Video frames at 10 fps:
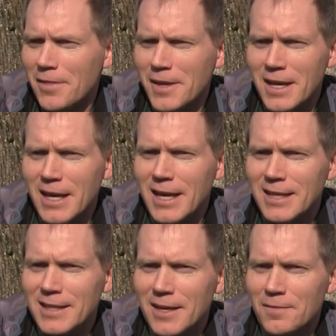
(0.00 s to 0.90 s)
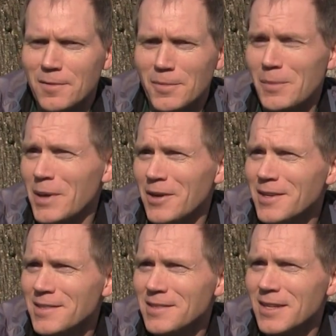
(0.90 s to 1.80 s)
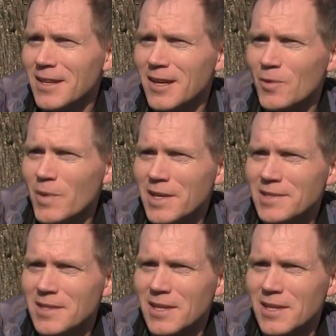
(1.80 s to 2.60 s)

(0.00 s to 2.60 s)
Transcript: think I got that from my parents in a lot of ways.